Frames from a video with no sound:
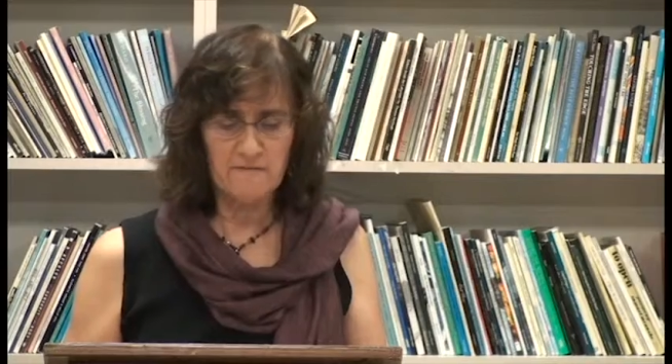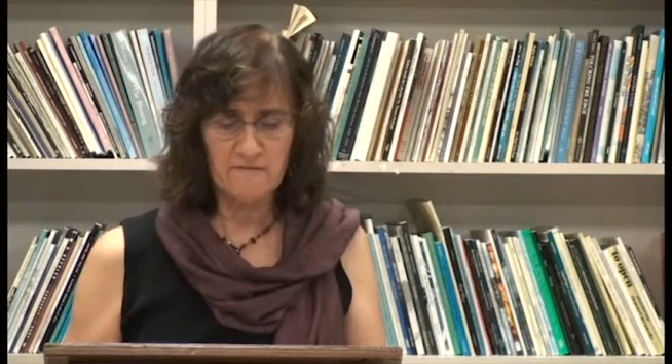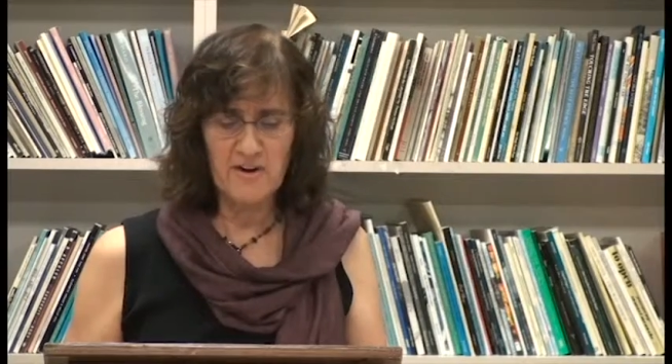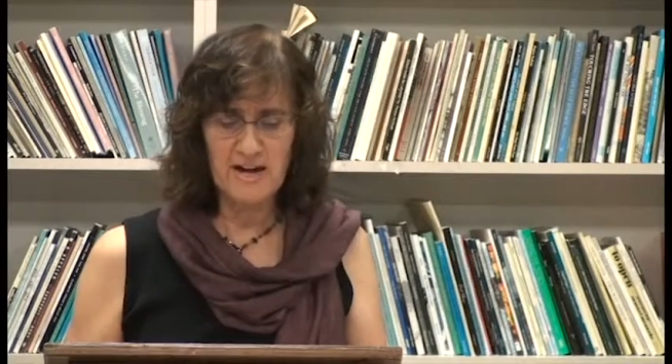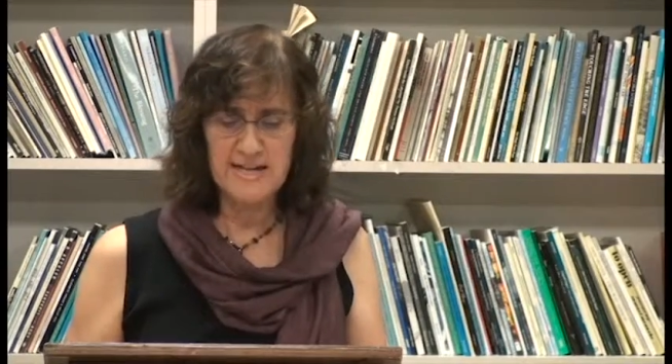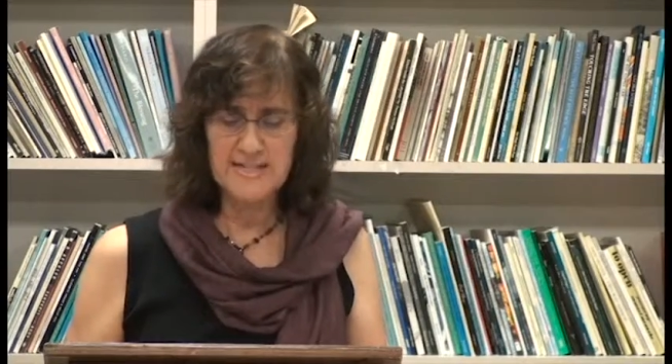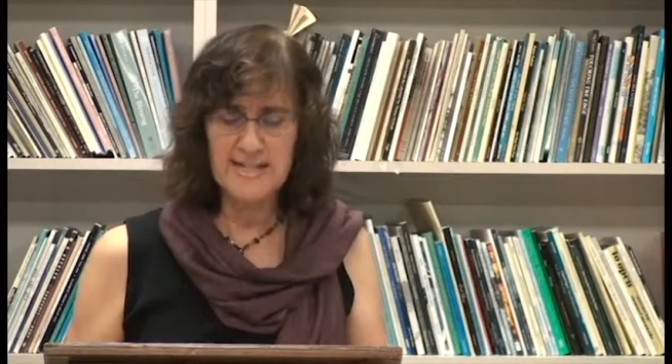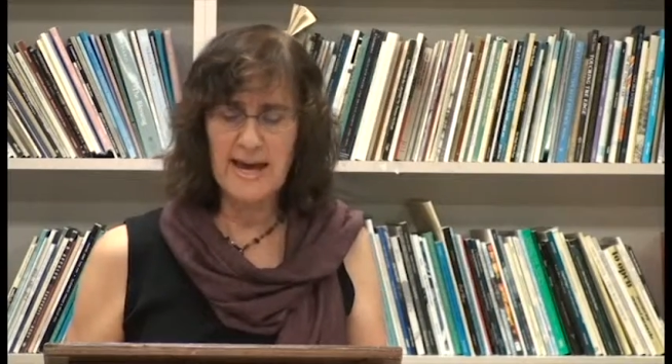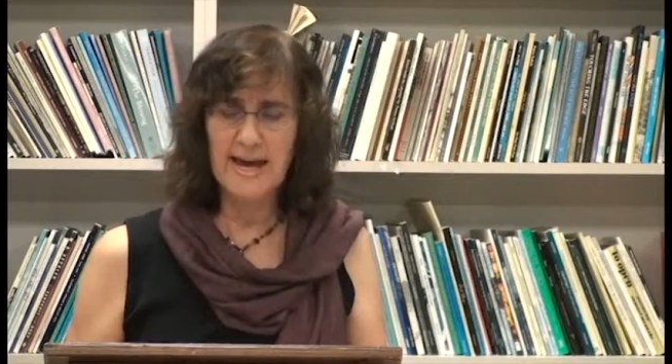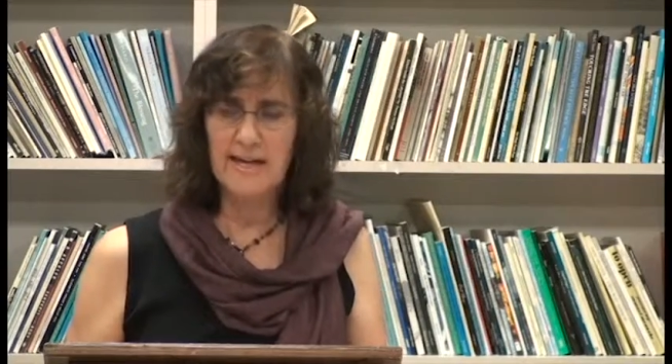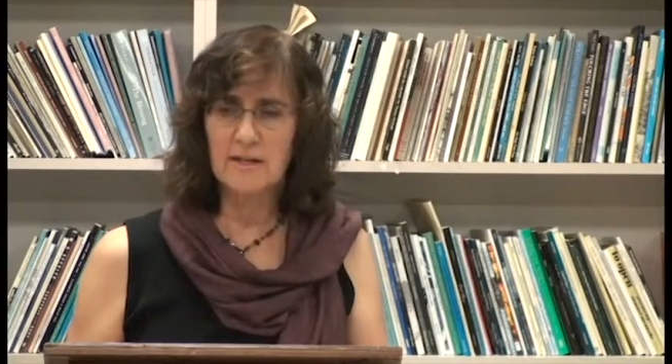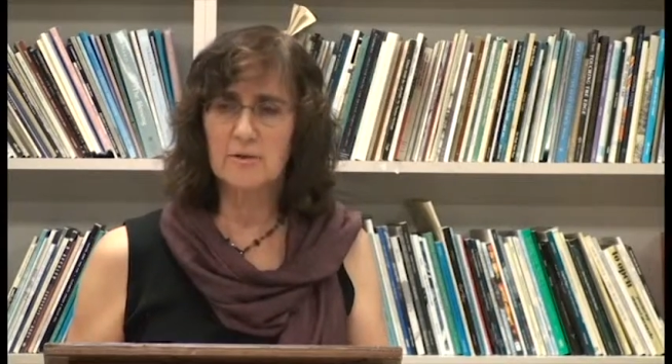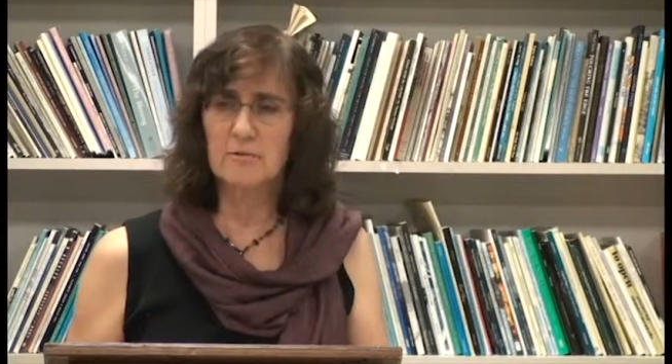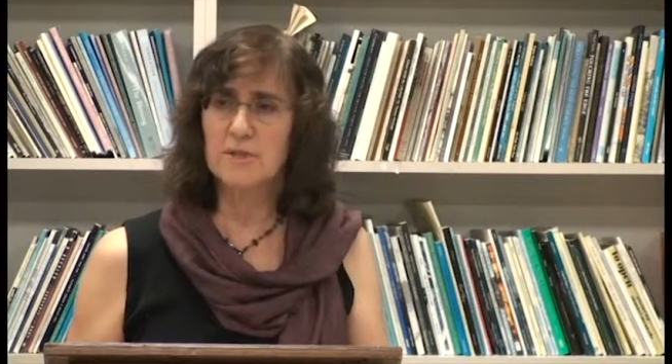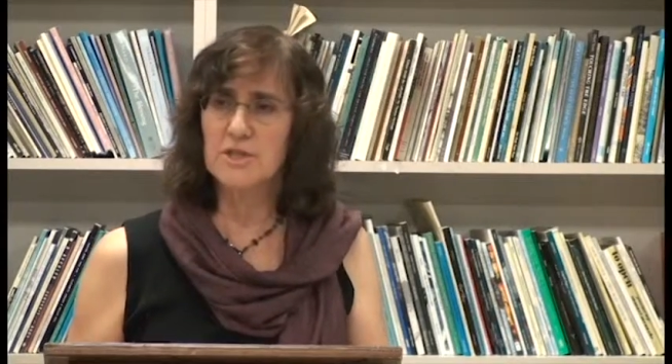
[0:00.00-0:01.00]
finds
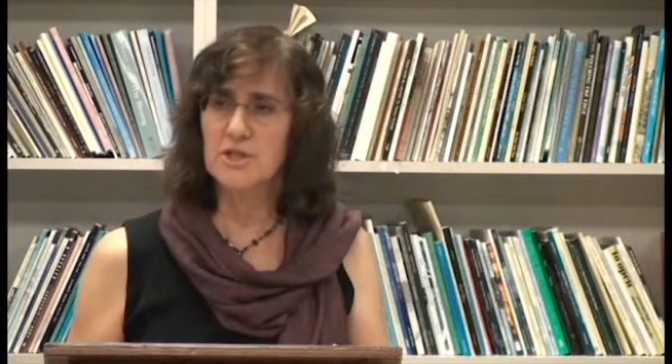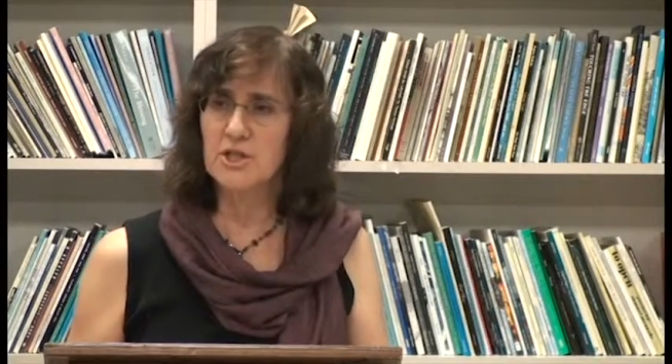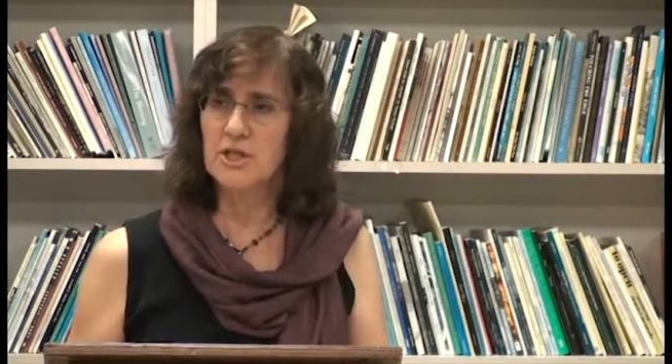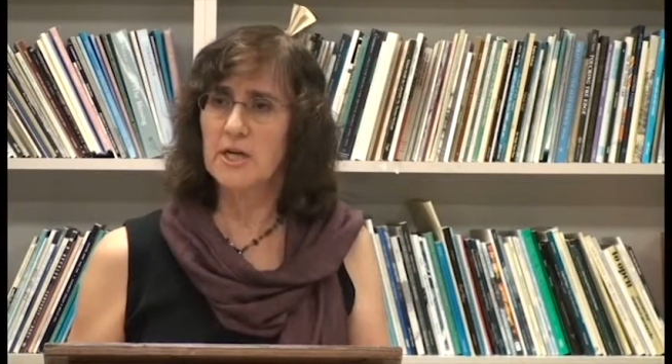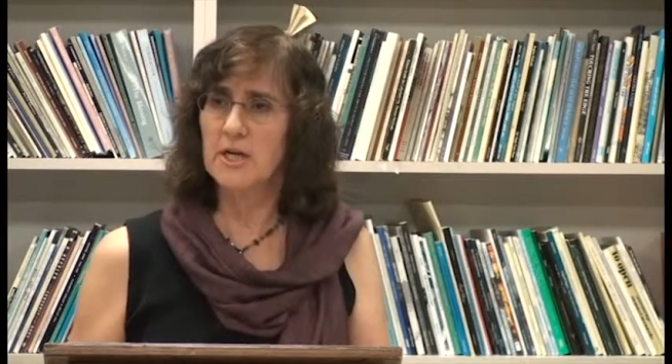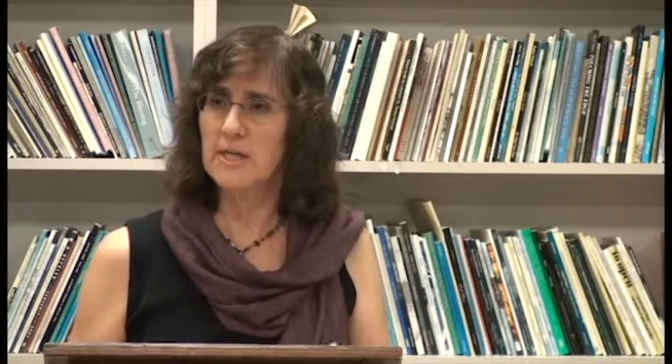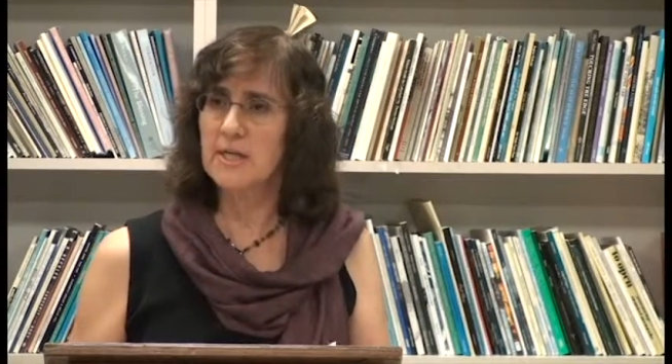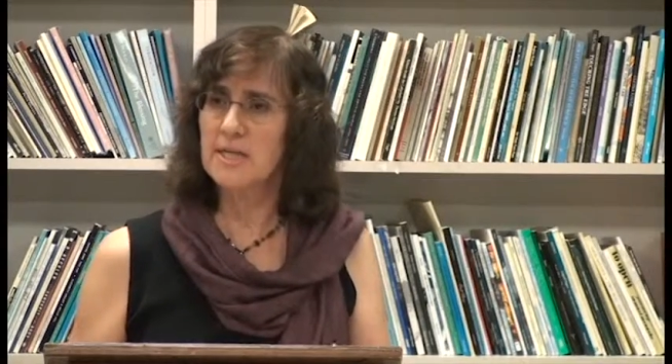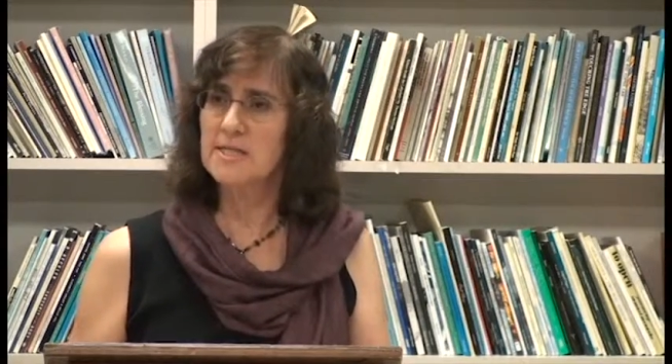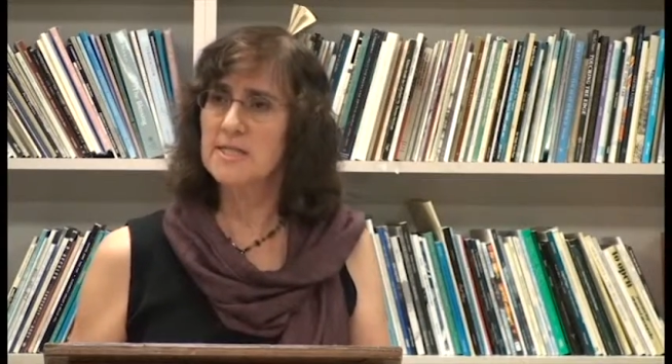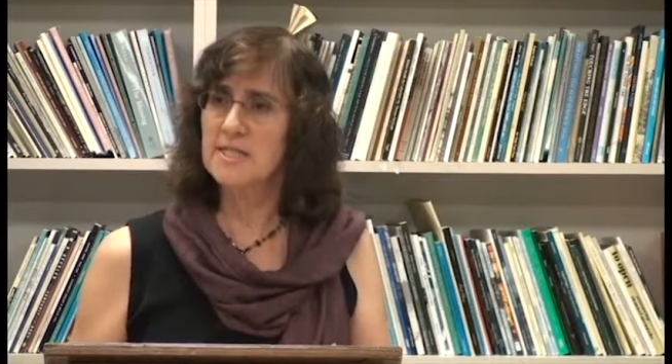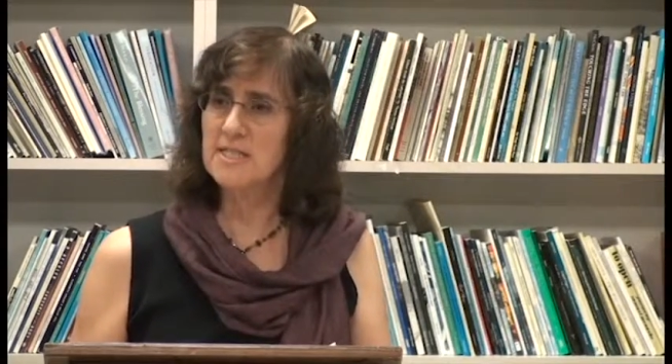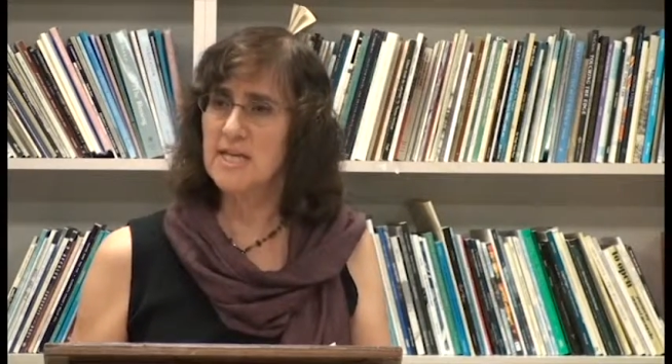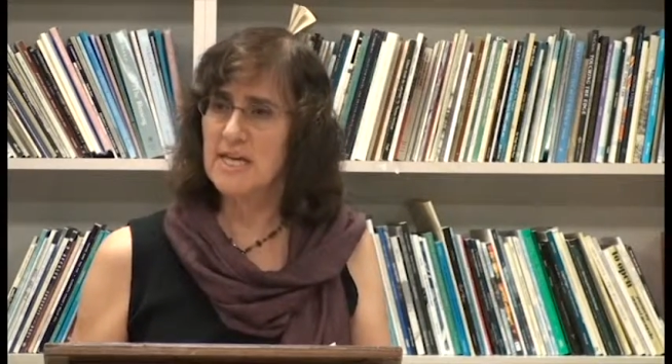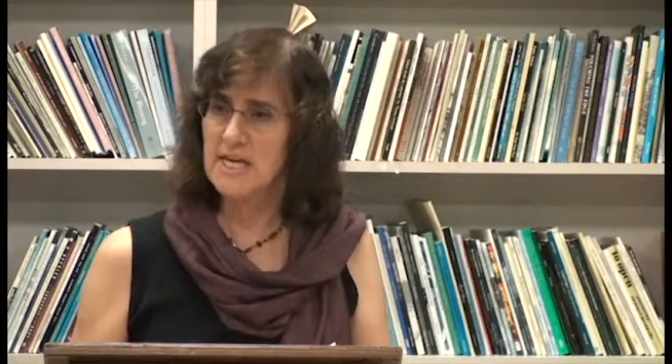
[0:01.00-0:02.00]
anchorage
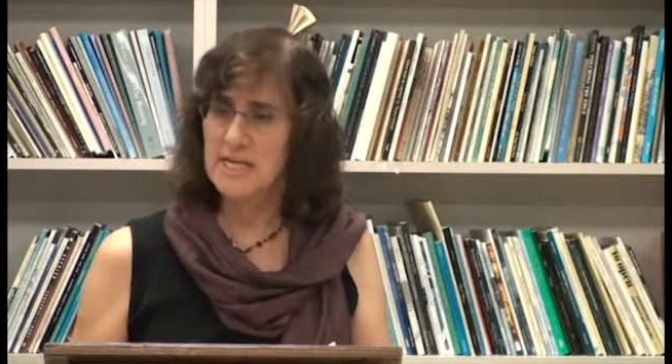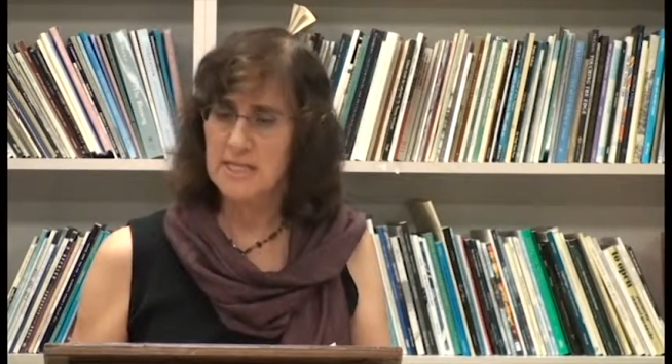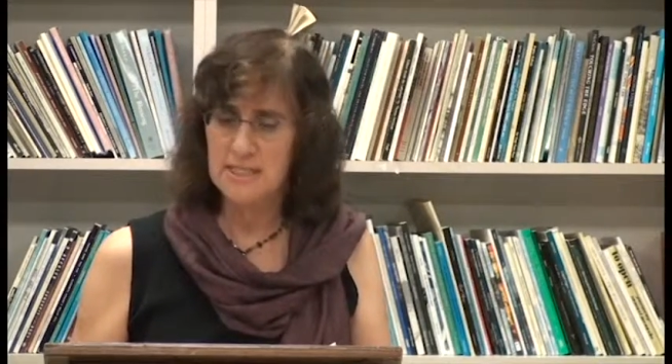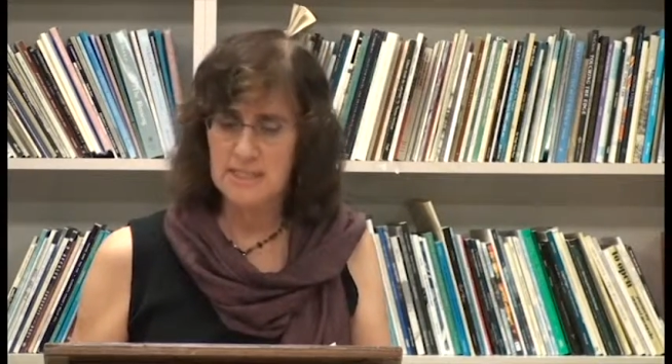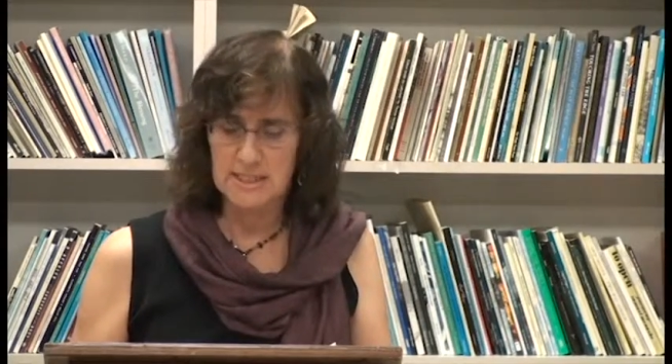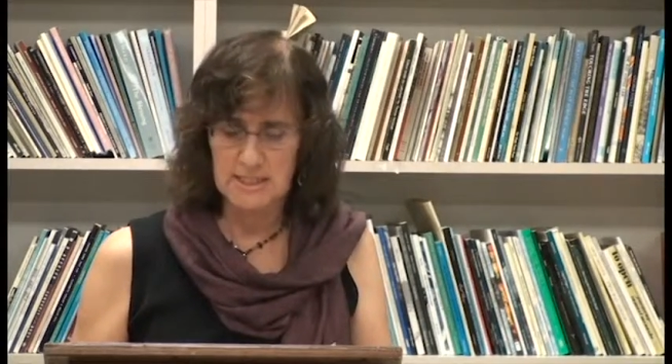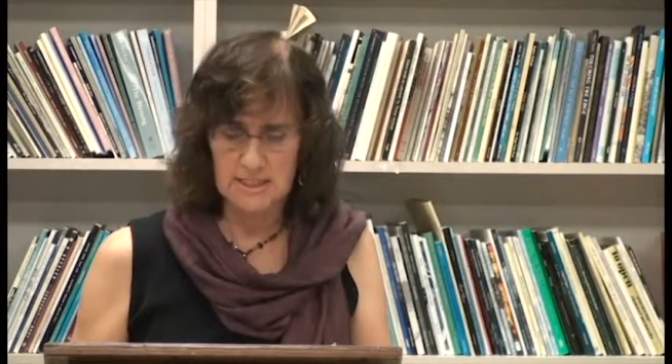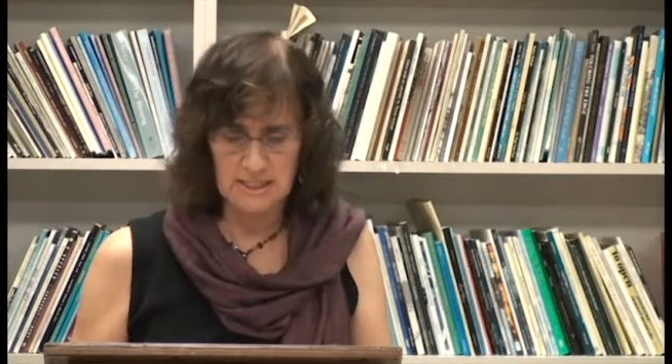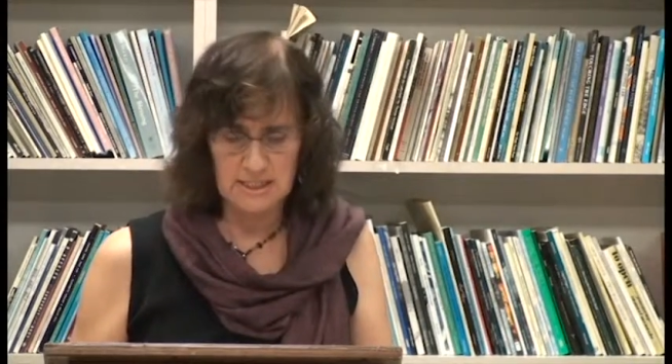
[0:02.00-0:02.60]
against his